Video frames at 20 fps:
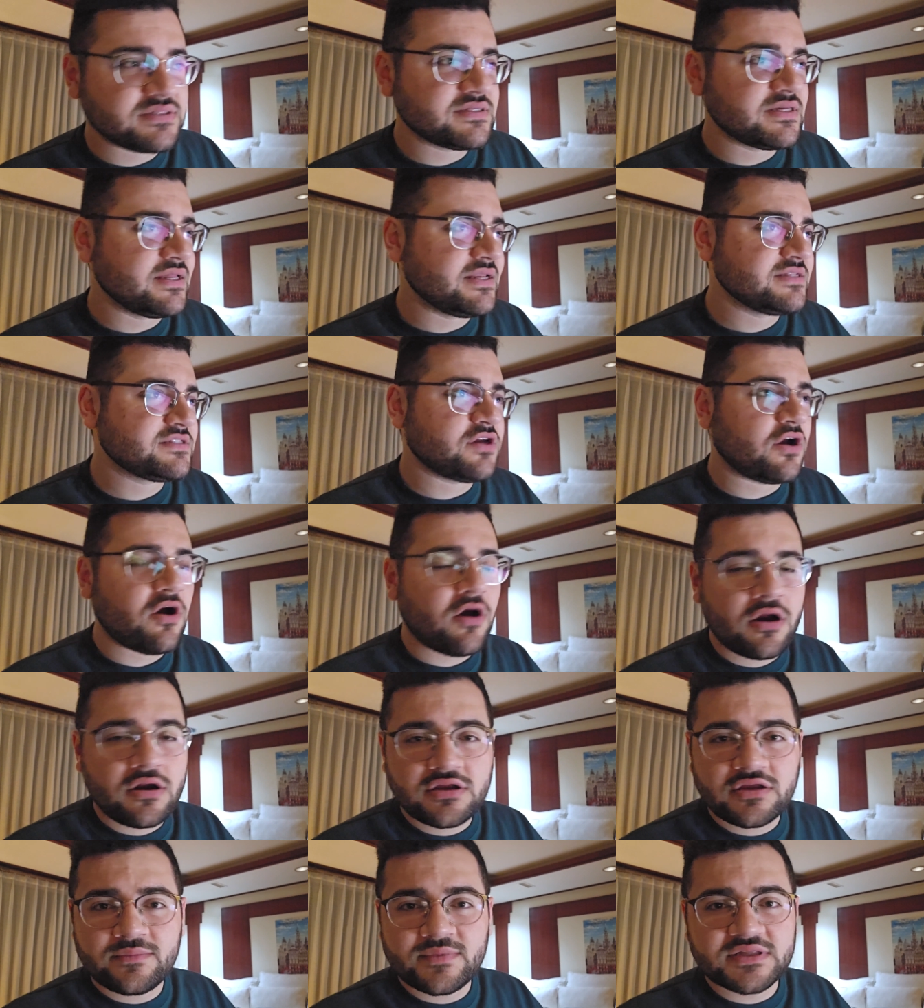get into
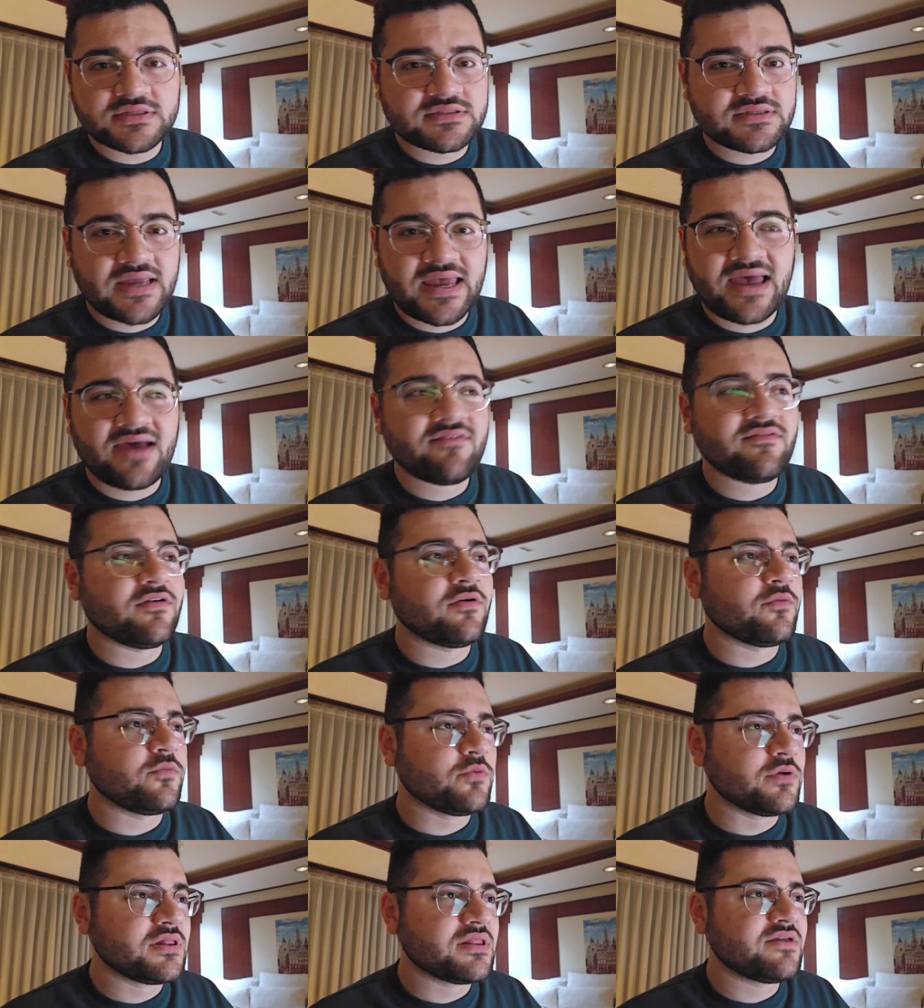arguments, have a
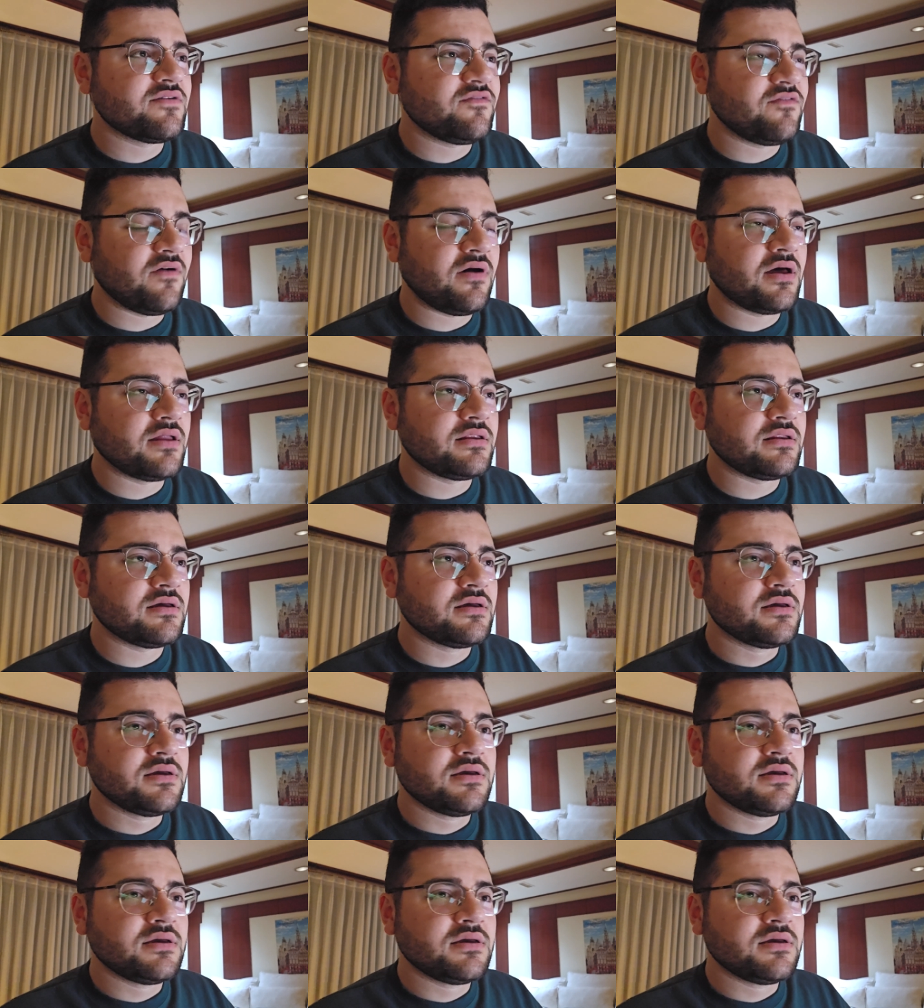really fun